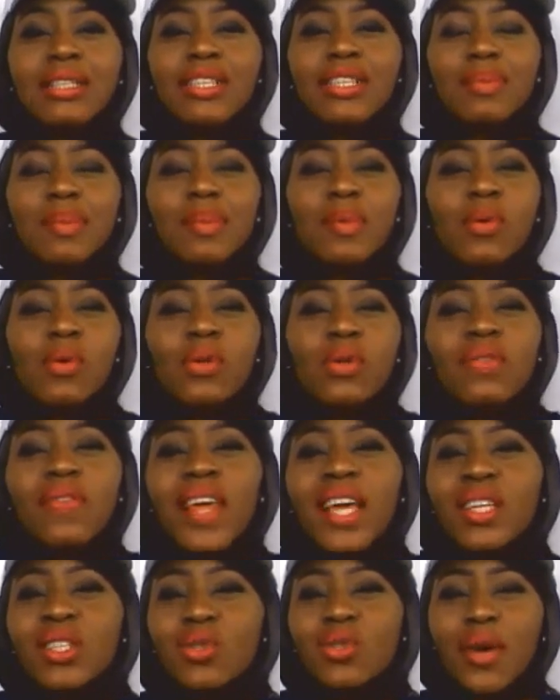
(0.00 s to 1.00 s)
Those people who
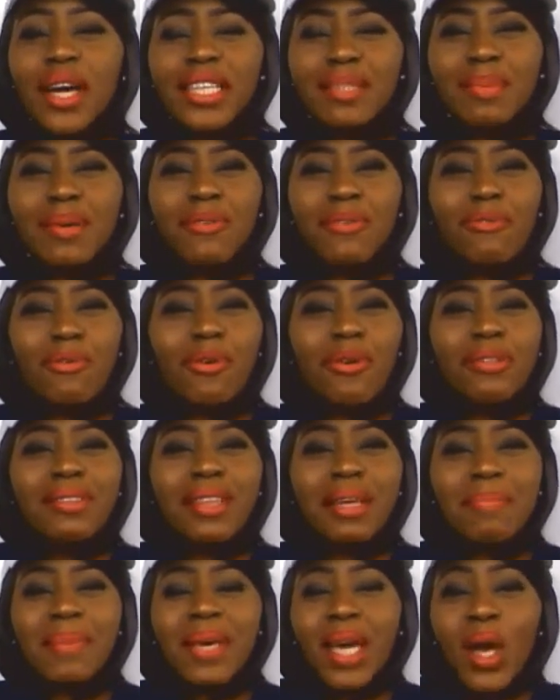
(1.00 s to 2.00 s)
think twice before
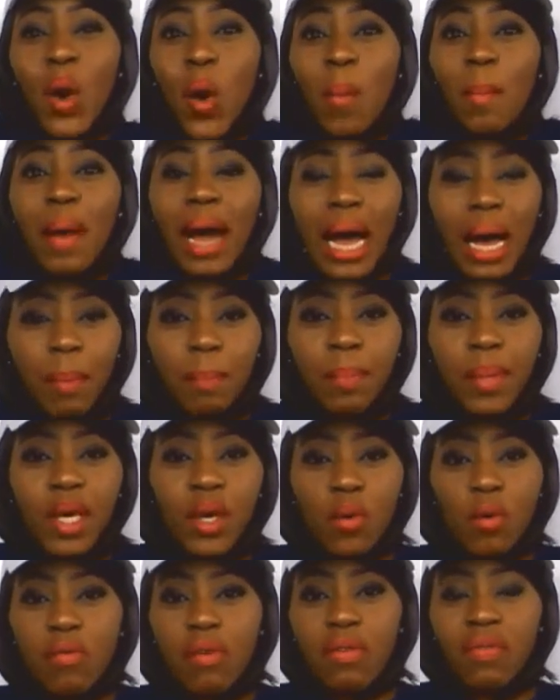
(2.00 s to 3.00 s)
they become
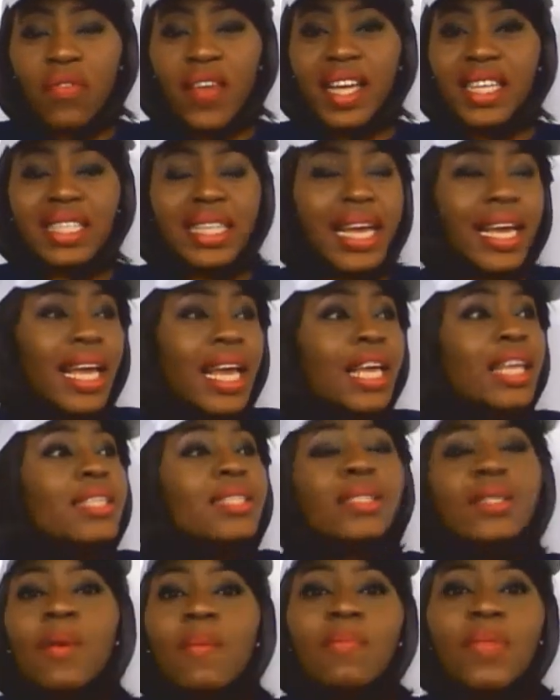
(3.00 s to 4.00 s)
happy over things. Like
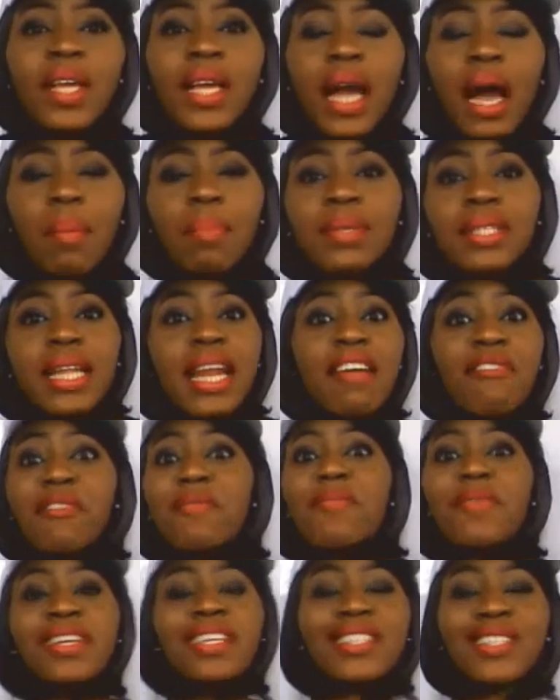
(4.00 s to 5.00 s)
something happens and
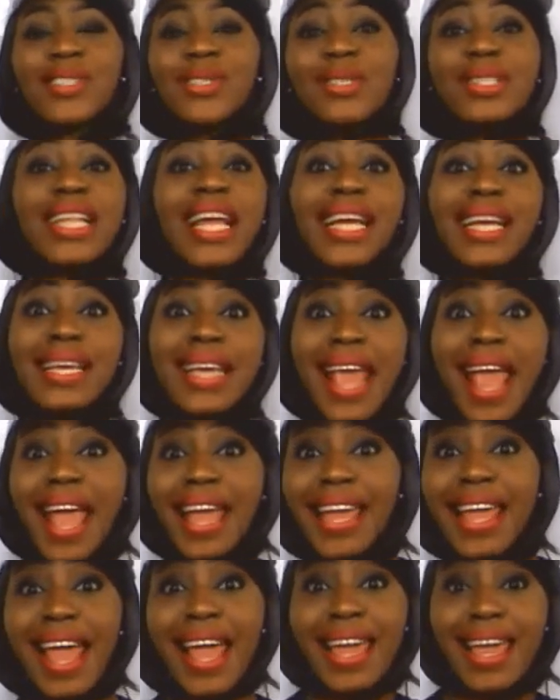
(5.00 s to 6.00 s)
everybody's just like, yeah,
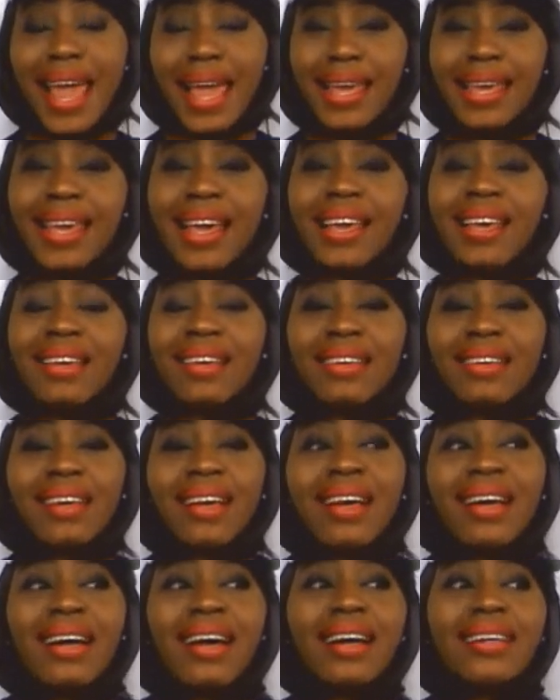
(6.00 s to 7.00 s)
yeah, yeah, yeah.
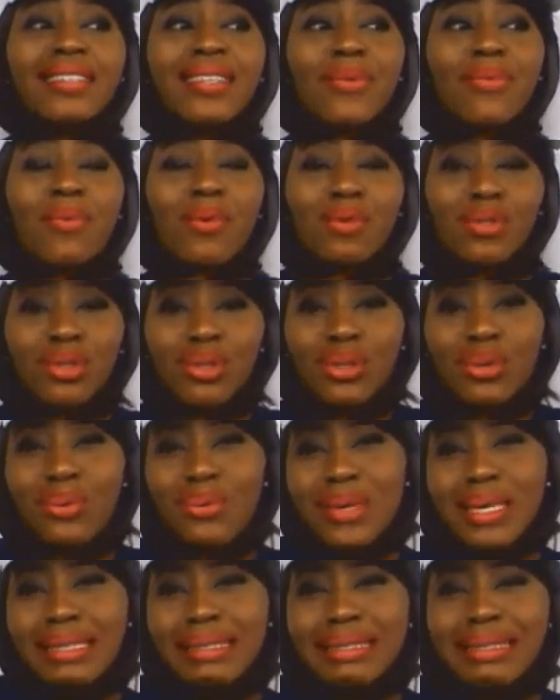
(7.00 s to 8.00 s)
And they want to
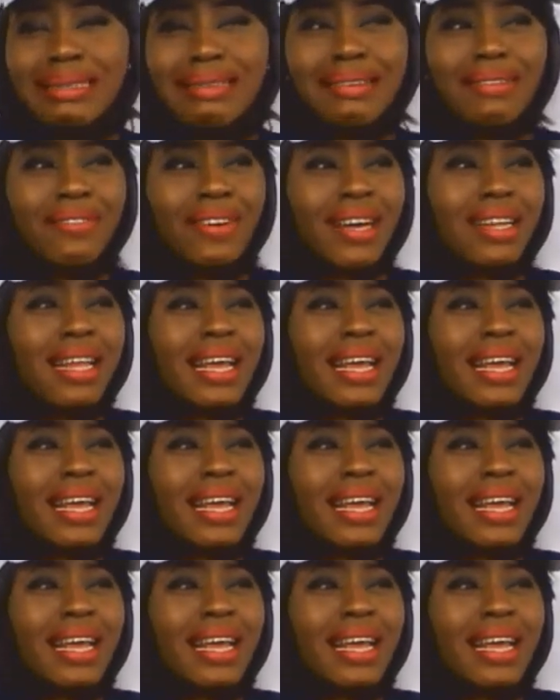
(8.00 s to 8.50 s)
reason.